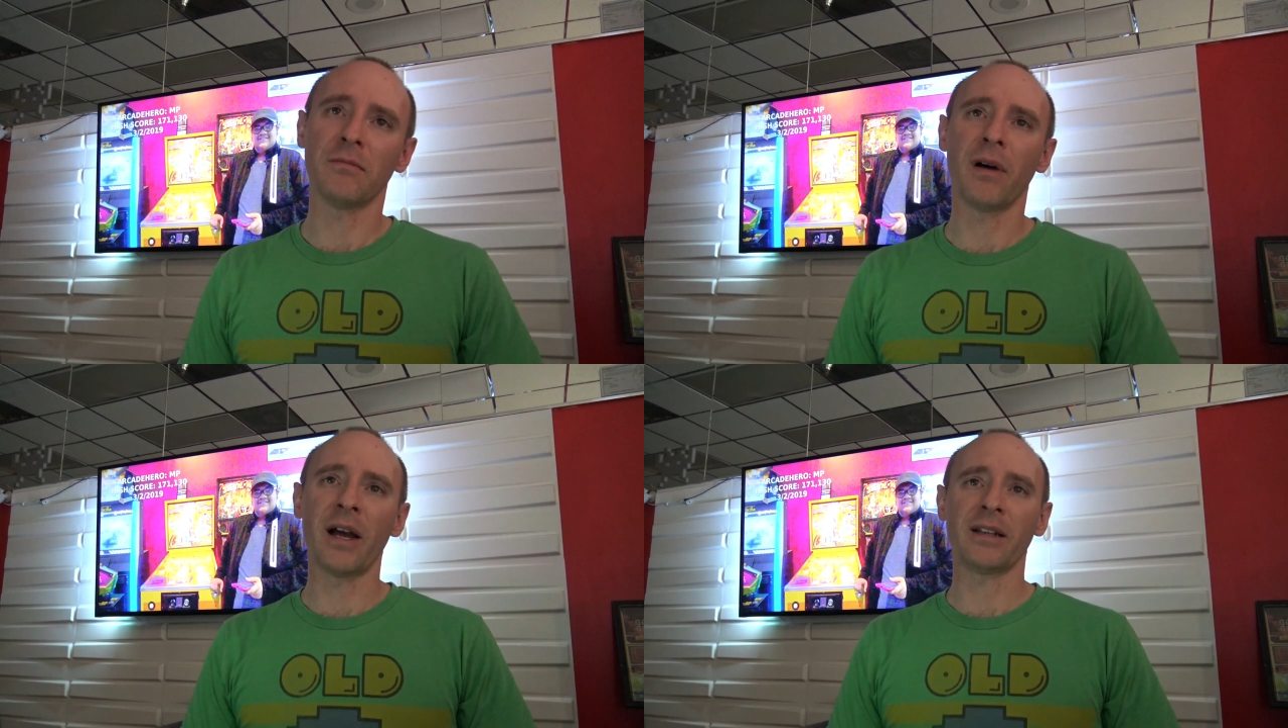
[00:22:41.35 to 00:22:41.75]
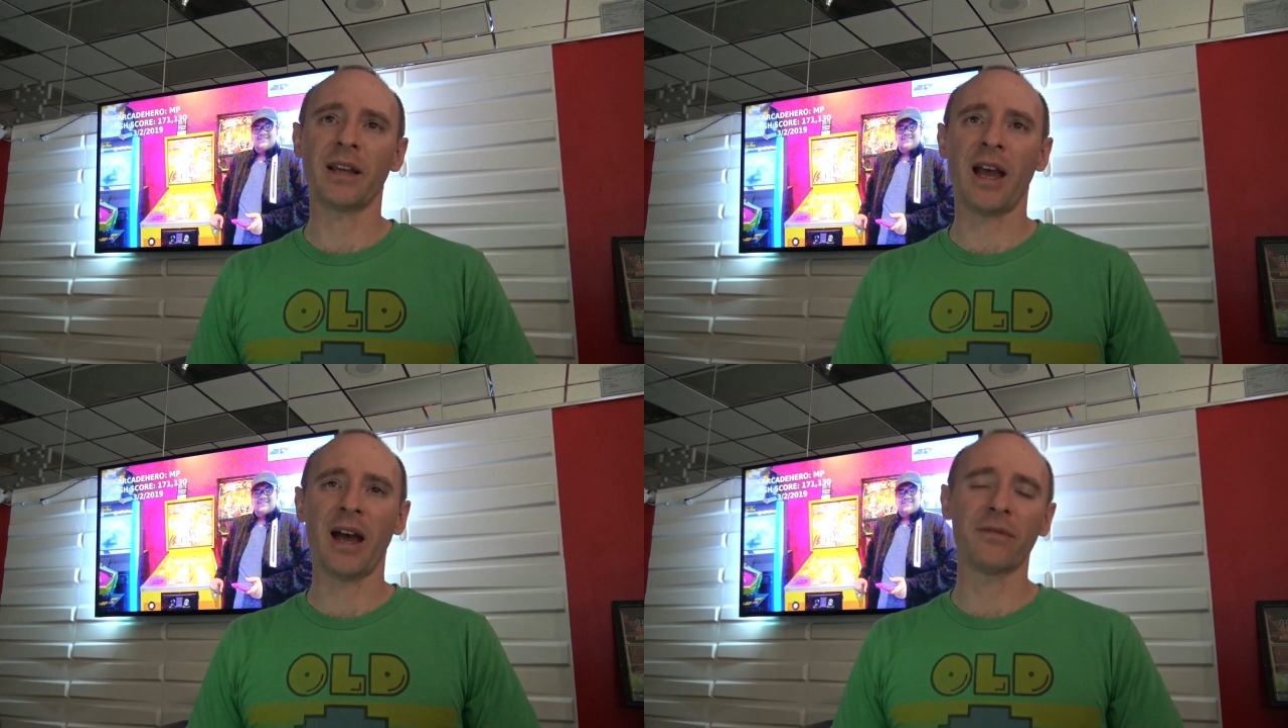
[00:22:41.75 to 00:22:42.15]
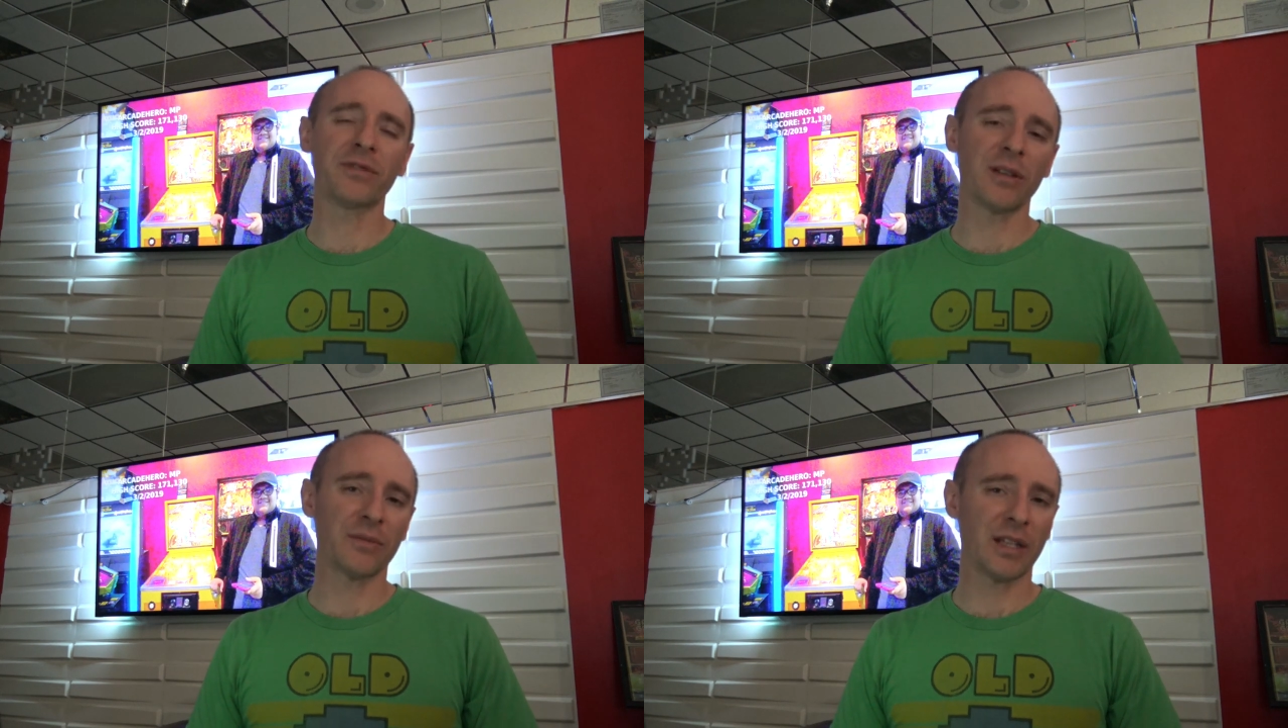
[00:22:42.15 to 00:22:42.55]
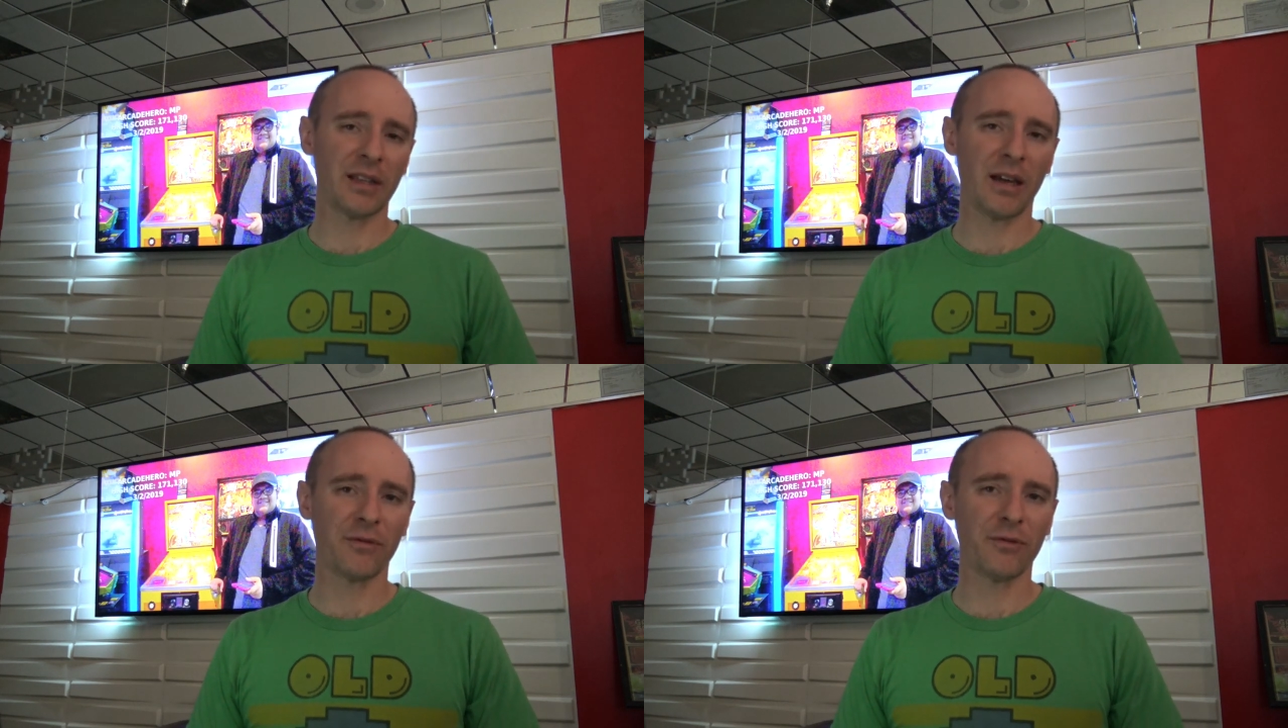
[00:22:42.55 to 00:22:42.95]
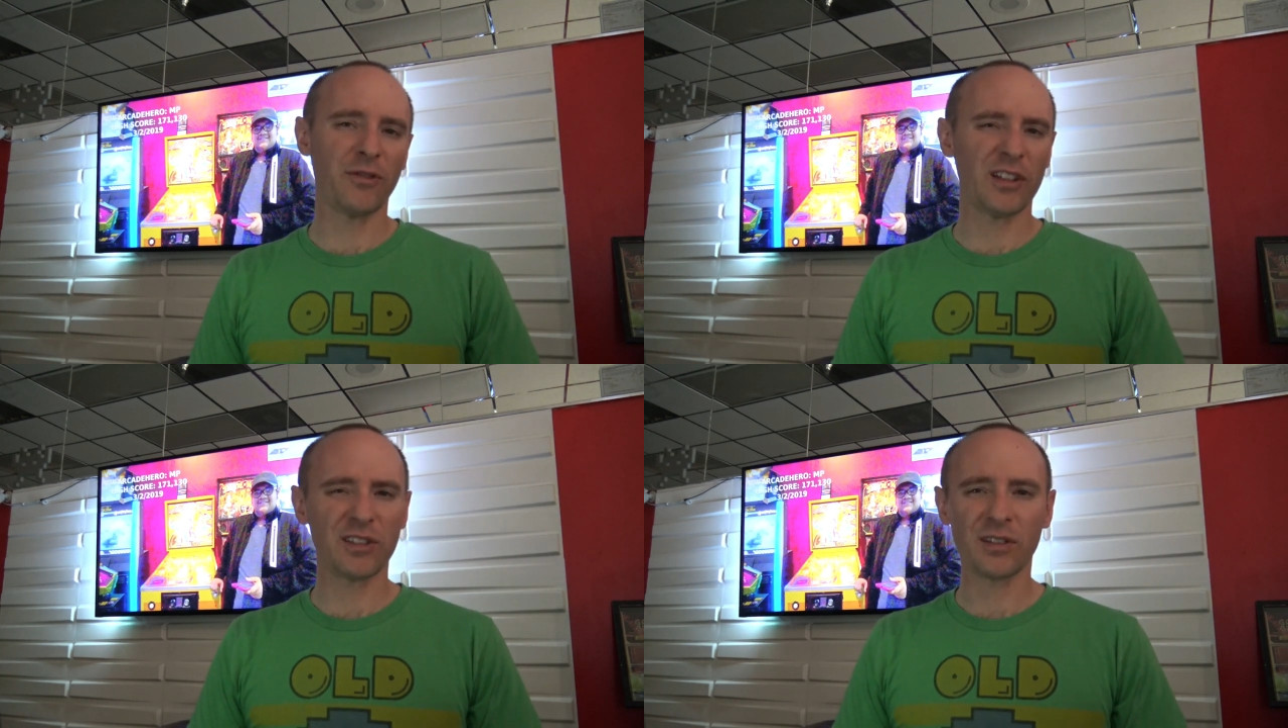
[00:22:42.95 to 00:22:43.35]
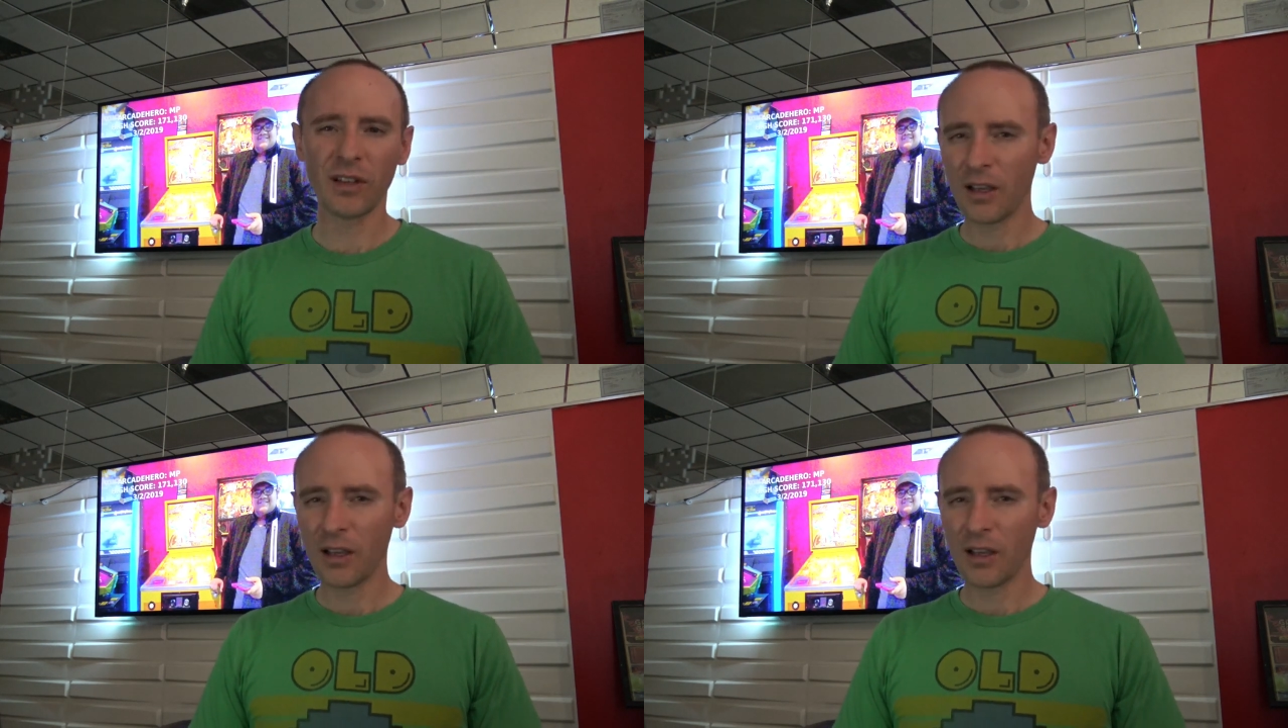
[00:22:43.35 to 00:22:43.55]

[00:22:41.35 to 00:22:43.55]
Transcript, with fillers: might have something that fits